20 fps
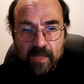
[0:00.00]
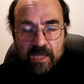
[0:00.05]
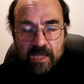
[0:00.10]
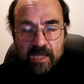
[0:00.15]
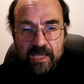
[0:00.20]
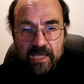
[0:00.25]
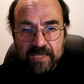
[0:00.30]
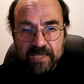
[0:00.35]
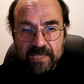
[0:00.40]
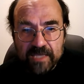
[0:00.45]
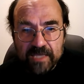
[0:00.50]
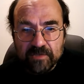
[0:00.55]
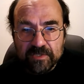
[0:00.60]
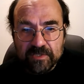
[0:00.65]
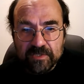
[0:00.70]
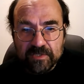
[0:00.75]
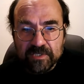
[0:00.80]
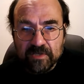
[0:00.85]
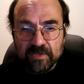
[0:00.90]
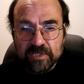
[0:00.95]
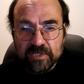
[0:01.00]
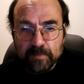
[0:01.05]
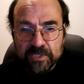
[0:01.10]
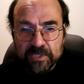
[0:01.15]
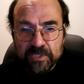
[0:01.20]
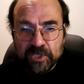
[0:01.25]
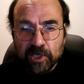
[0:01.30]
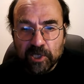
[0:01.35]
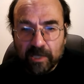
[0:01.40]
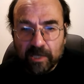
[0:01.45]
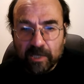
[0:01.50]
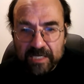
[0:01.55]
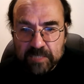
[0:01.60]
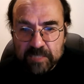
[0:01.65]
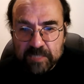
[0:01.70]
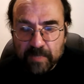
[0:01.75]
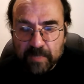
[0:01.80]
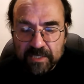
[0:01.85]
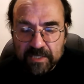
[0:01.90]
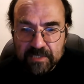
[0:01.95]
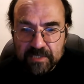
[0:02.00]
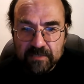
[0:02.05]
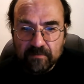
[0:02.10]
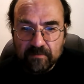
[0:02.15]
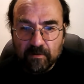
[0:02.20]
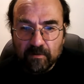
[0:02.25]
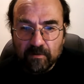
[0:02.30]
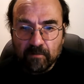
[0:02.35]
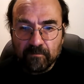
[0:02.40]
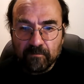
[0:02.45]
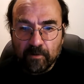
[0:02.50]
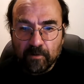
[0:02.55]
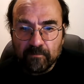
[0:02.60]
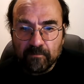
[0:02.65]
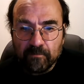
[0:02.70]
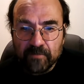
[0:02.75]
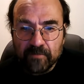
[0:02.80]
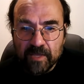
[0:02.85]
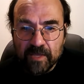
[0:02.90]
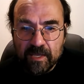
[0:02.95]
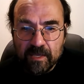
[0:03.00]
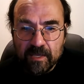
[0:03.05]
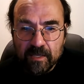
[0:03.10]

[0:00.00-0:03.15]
yeah, so there's a maternal aspect of the